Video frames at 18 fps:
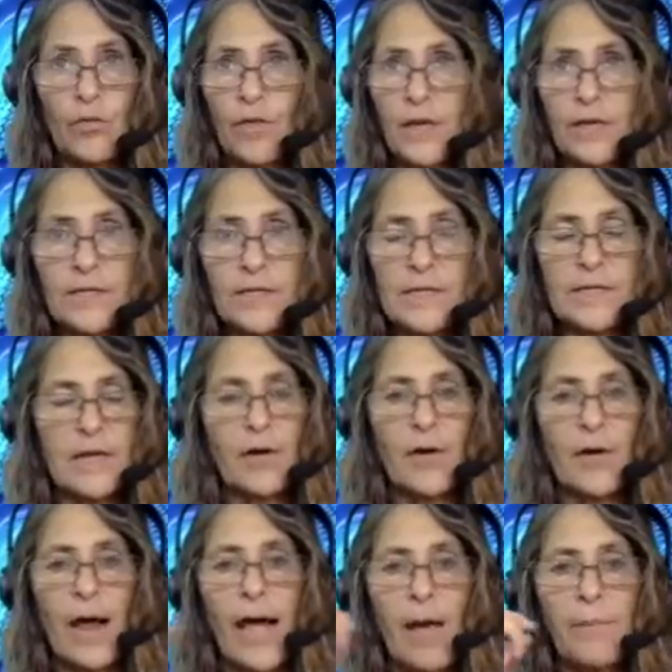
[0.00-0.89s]
things that
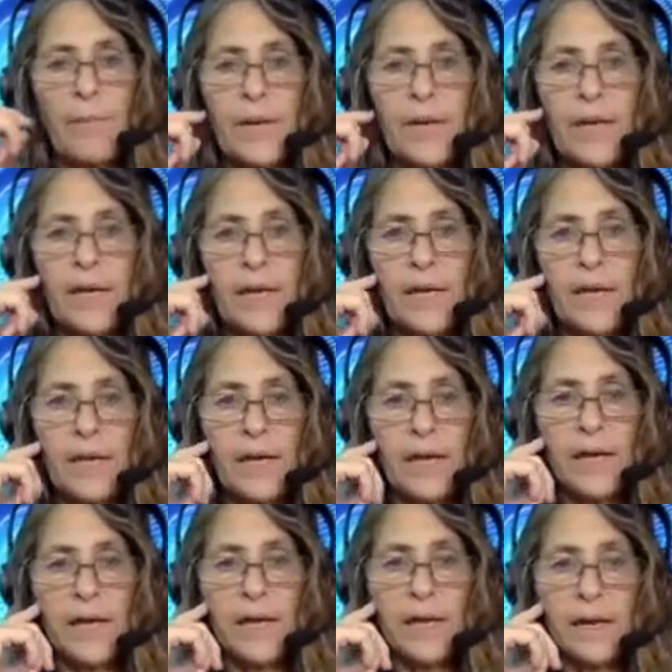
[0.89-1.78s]
are happening,
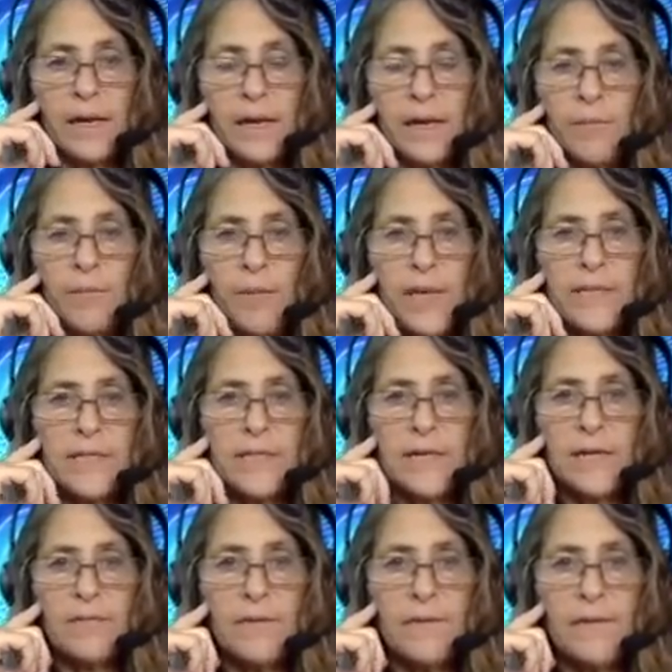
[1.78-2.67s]
and it makes
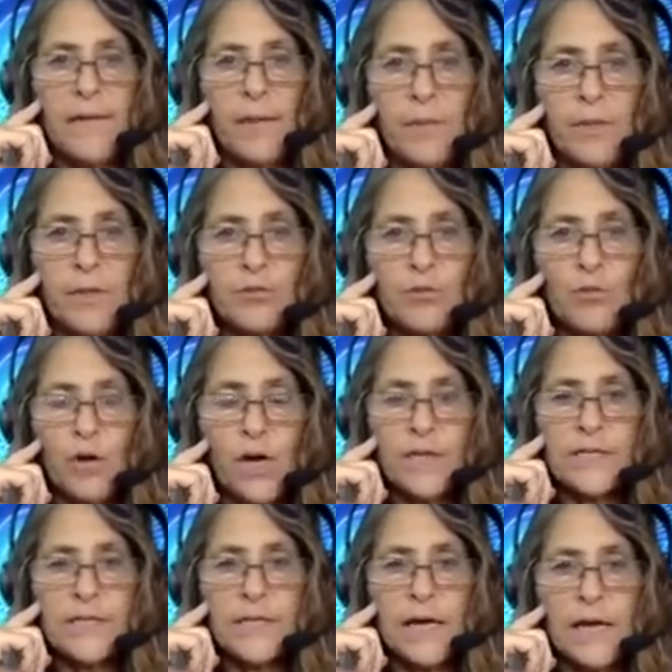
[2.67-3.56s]
it even that much more
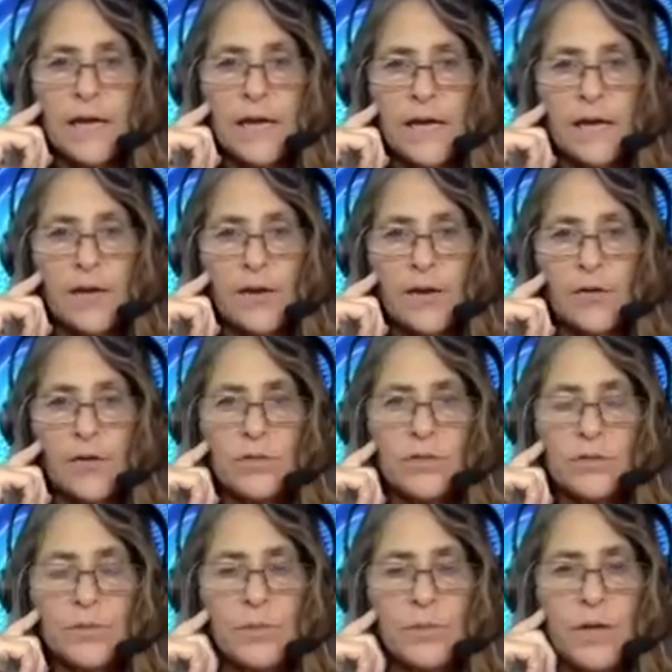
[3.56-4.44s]
exciting. You know,
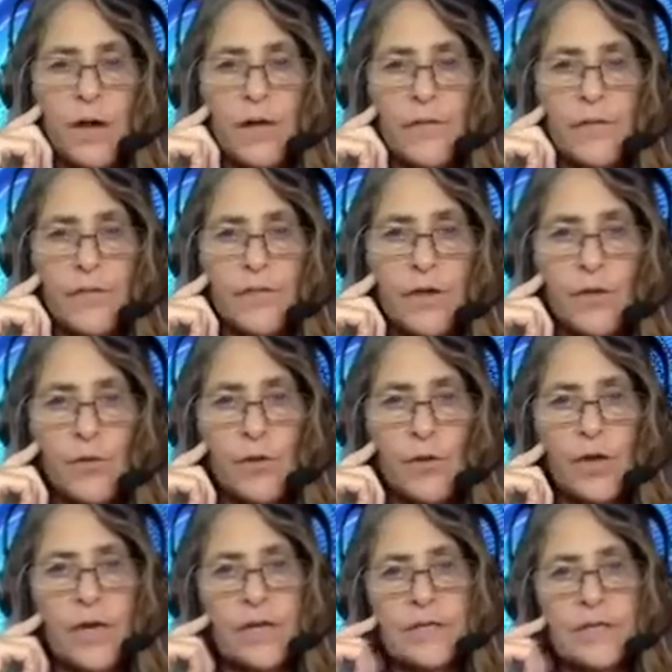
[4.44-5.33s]
it's beyond
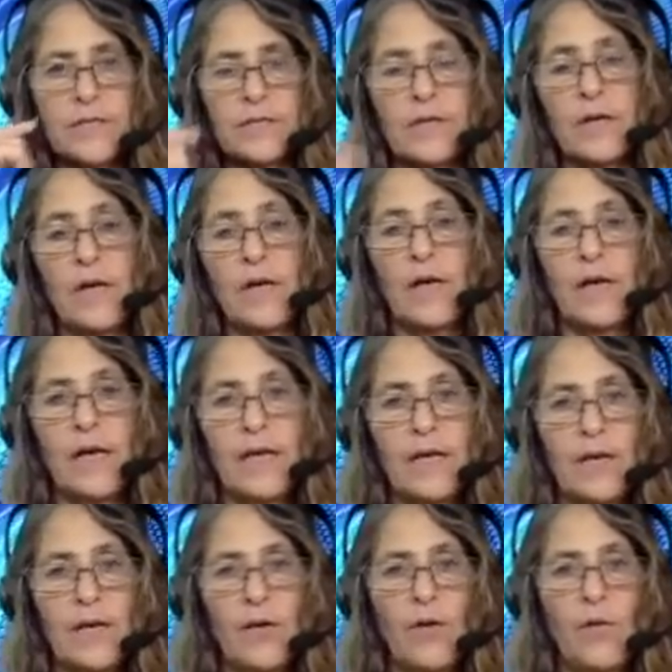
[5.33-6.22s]
theory. It's,
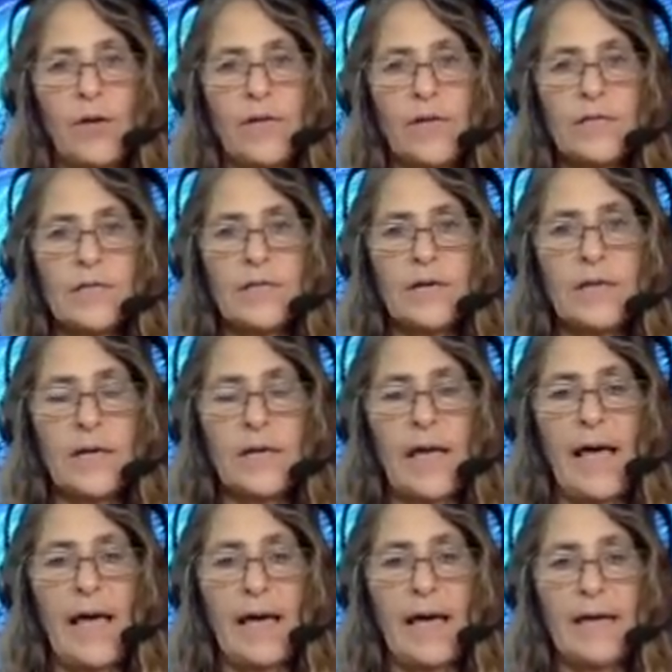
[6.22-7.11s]
you know, it's
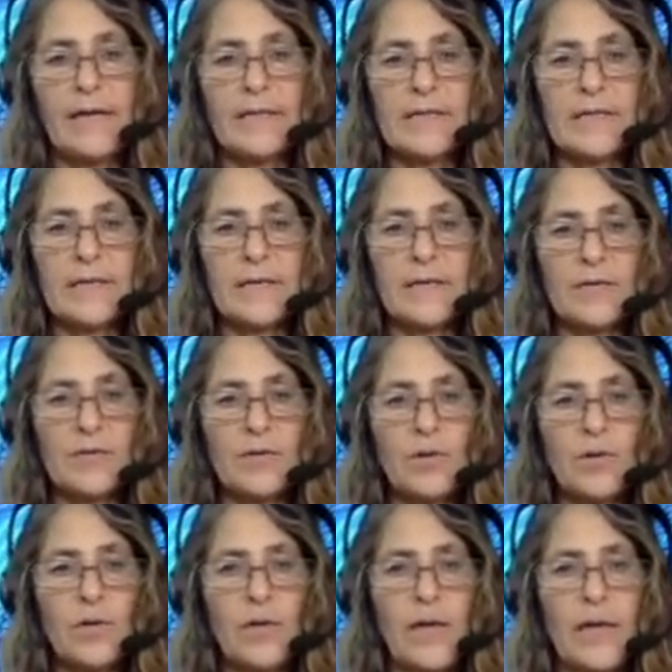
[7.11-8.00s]
it's
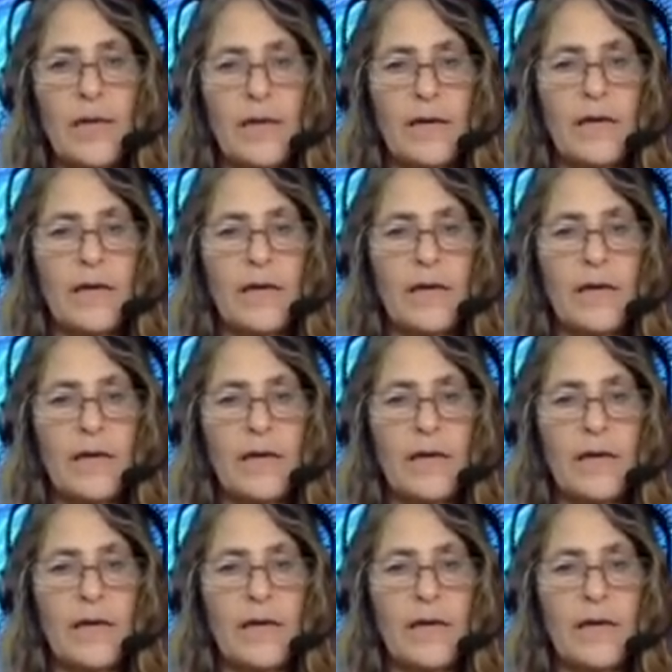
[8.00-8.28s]
sort of like